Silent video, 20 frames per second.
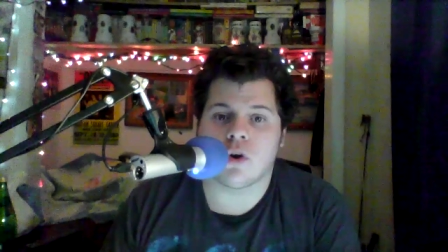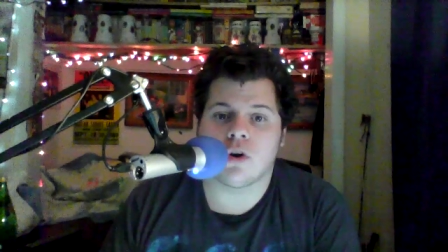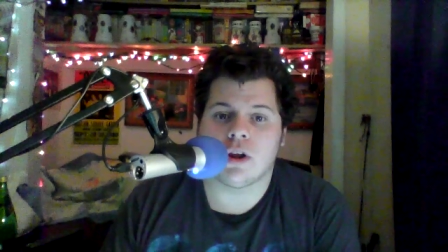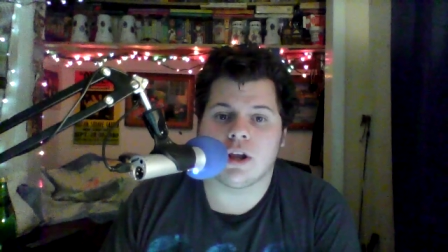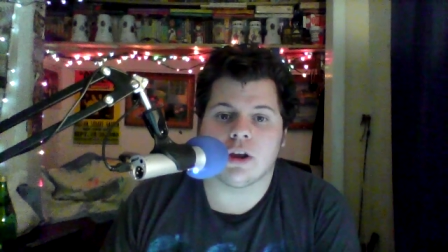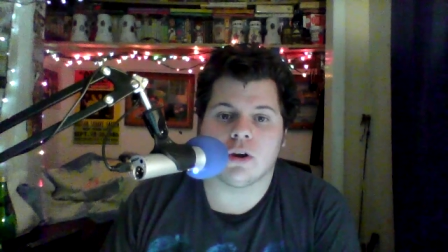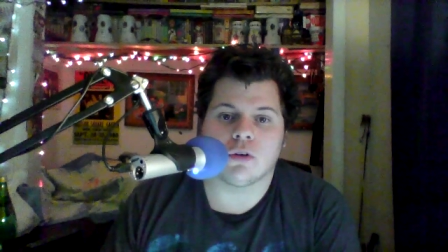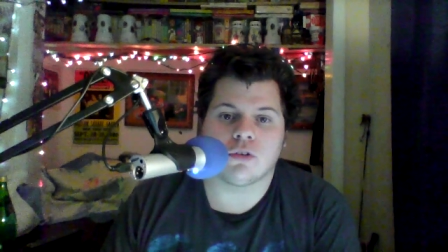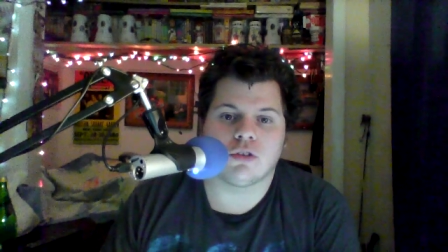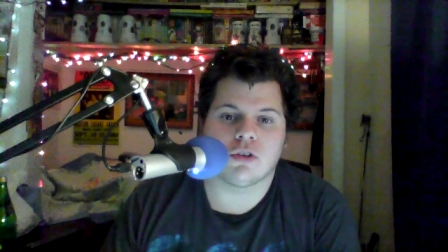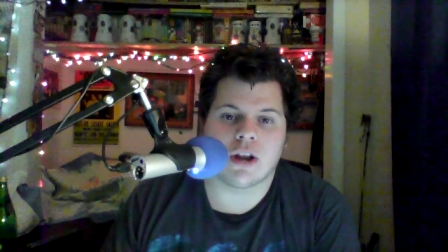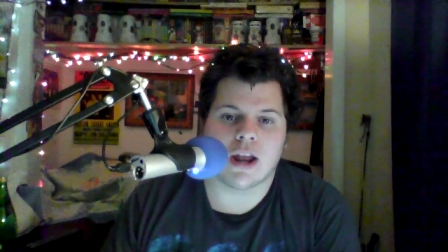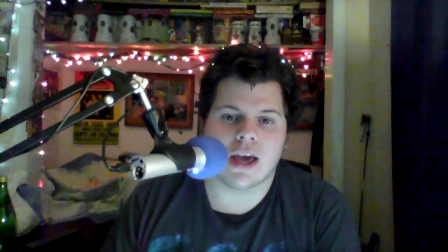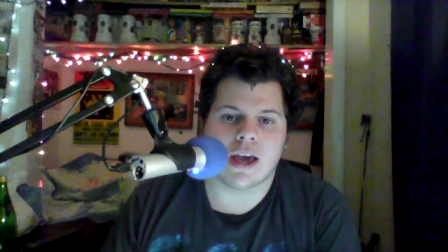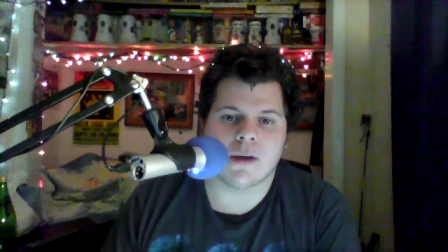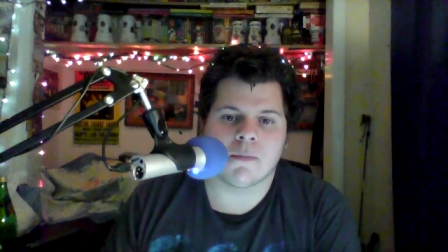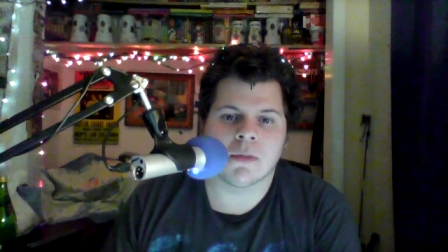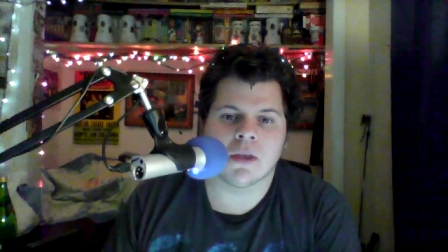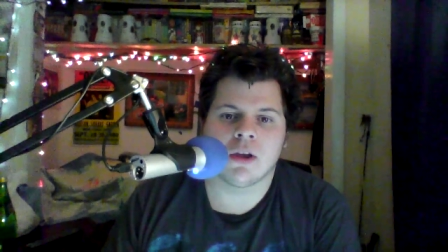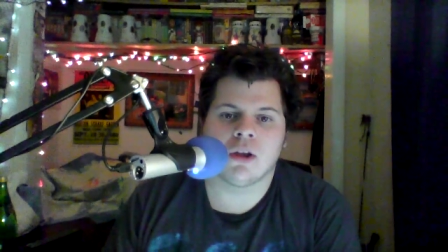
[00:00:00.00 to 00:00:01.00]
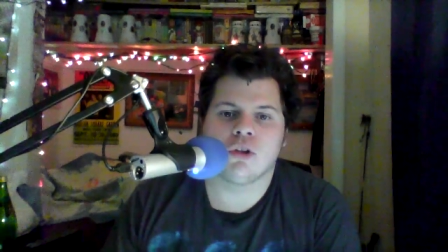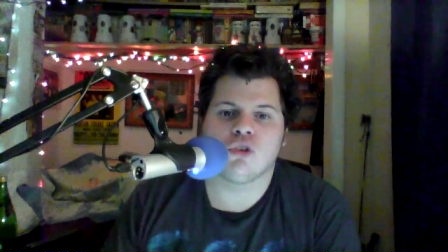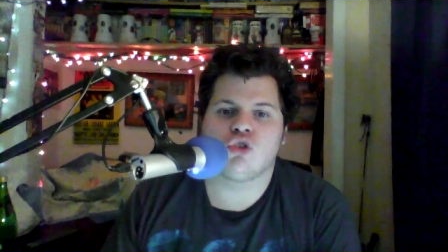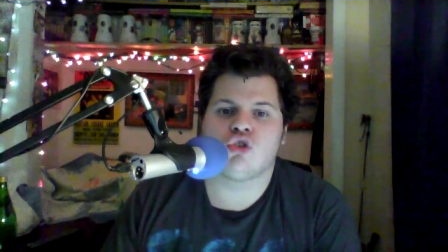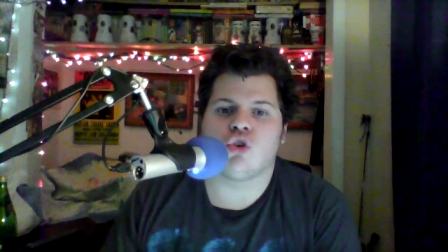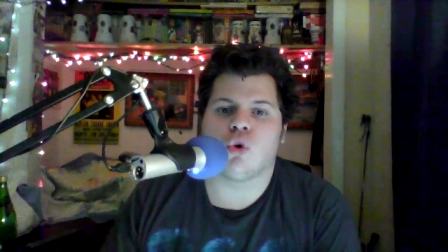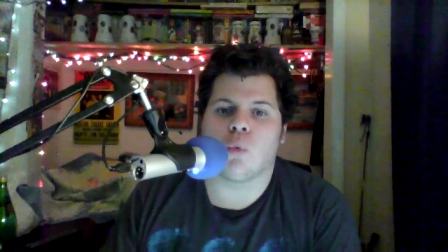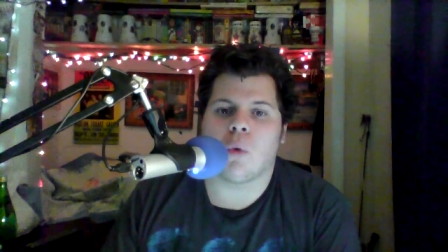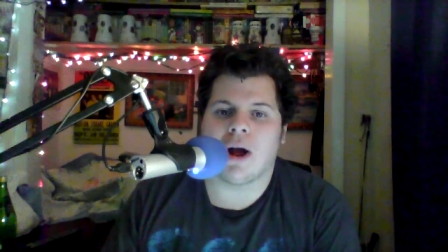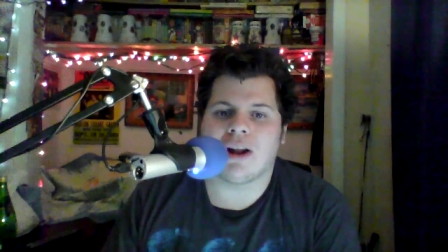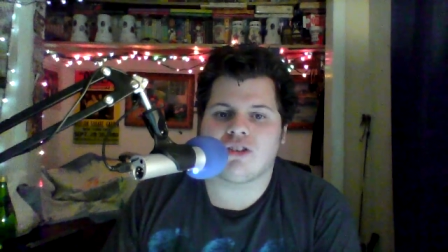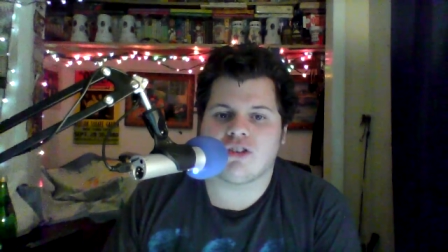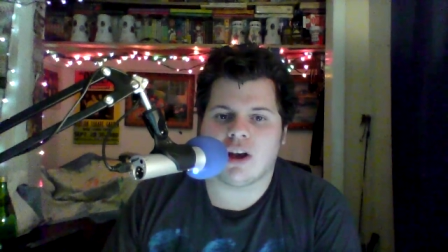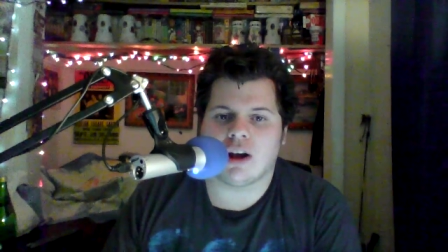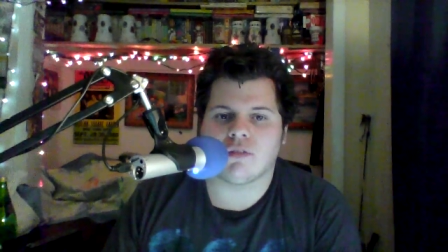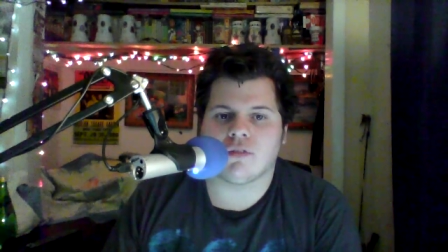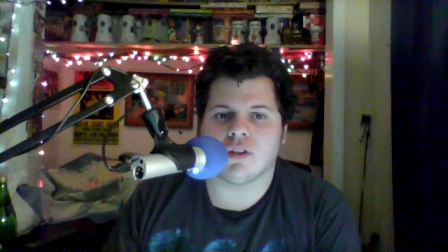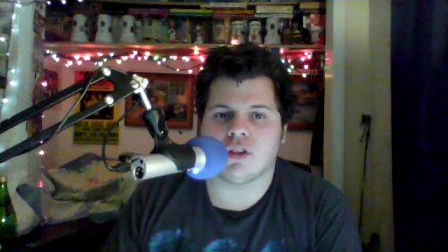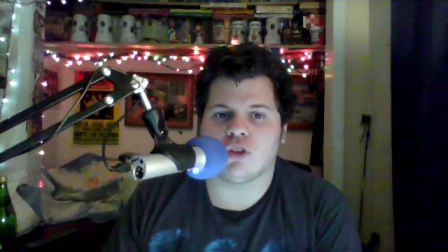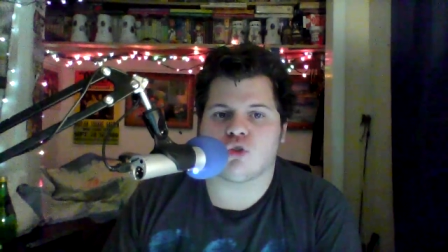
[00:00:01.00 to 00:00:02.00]
here today, so watch out
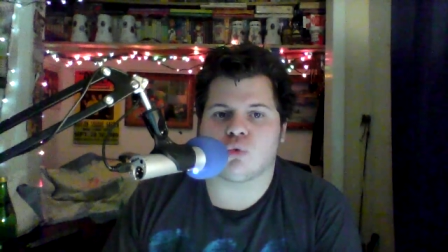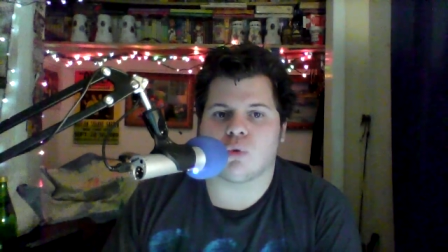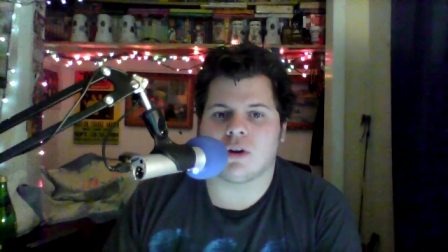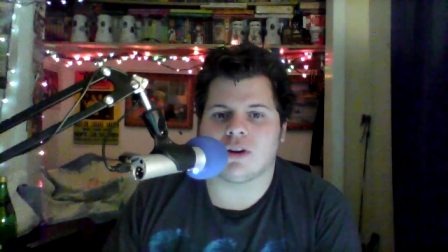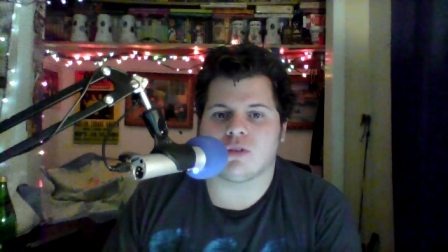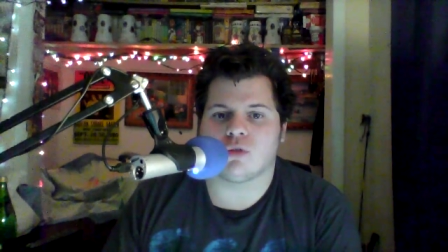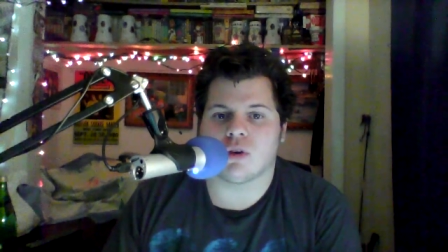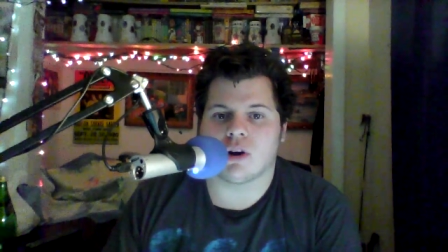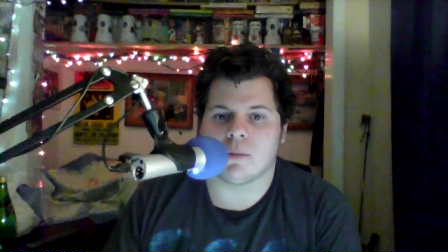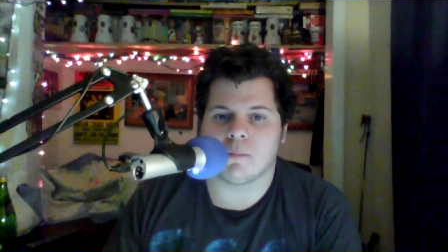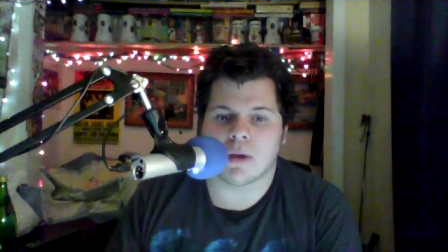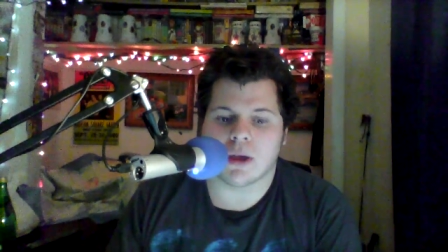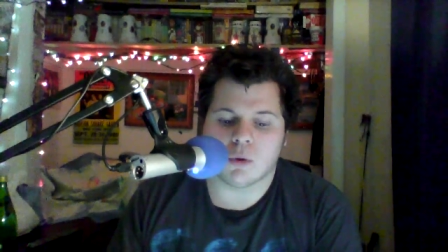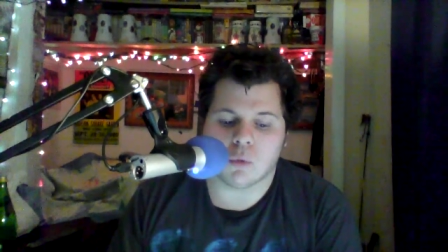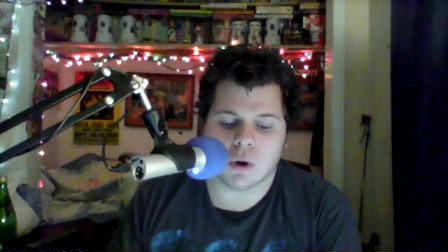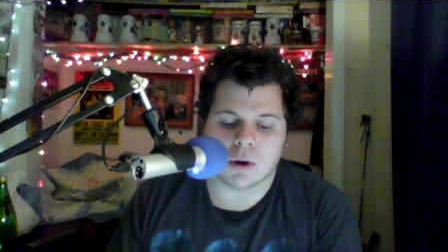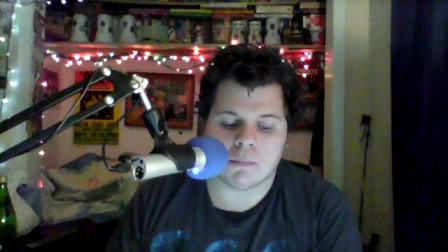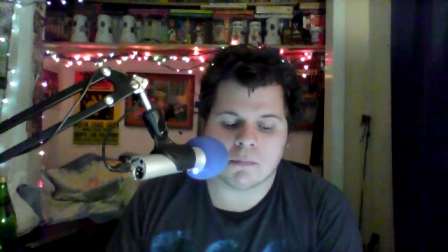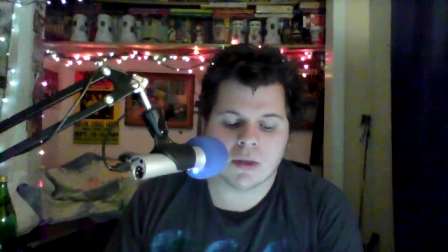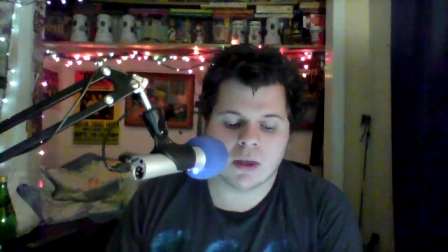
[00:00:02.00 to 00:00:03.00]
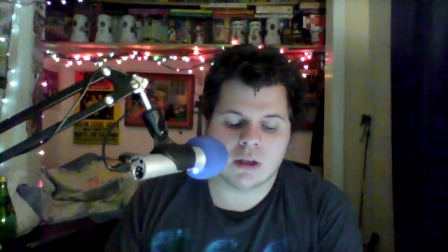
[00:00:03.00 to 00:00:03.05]
for this one to run a big one.